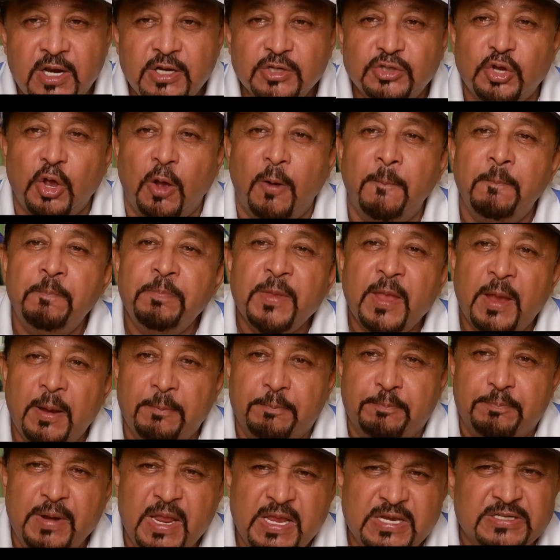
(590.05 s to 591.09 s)
So
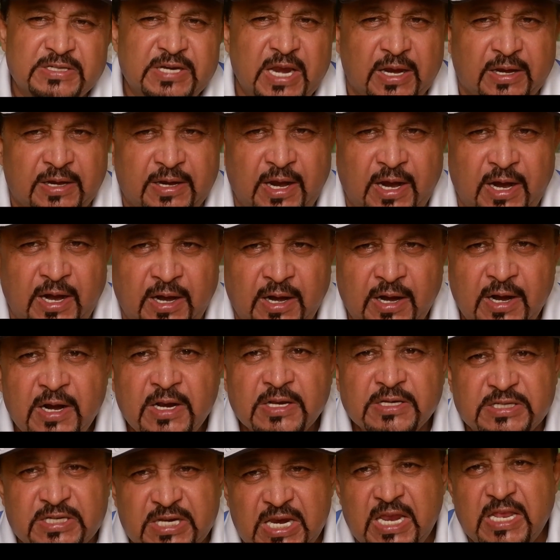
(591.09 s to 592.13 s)
please take care.
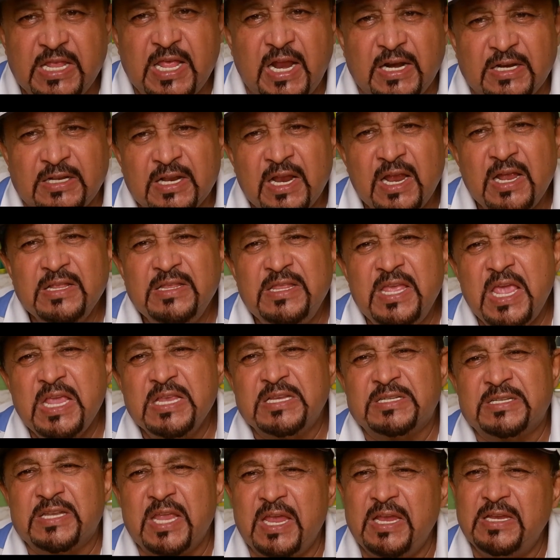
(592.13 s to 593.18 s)
See that
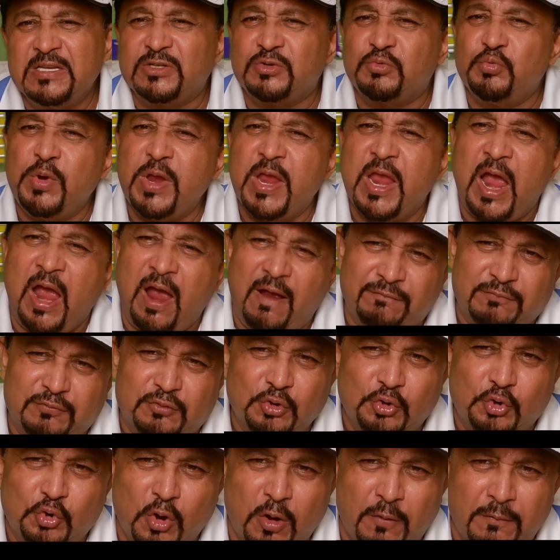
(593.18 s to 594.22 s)
these things we have
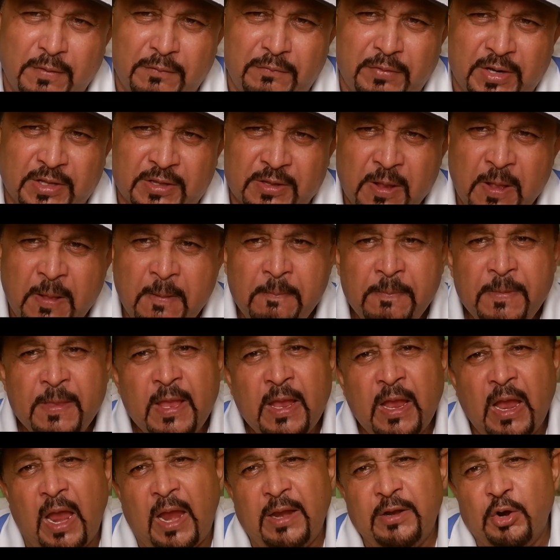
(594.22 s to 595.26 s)
to do away with.
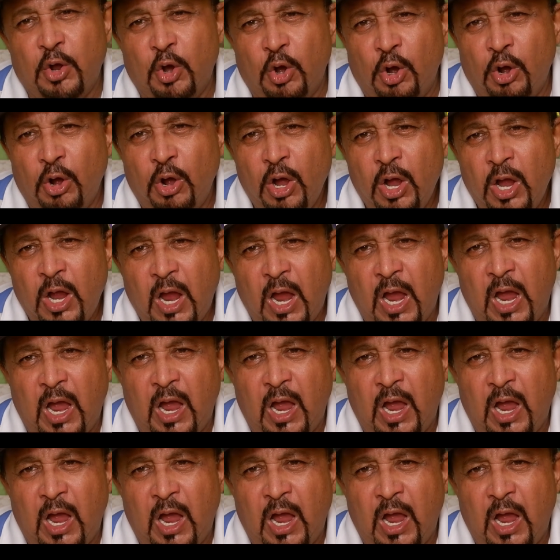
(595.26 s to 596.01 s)
I know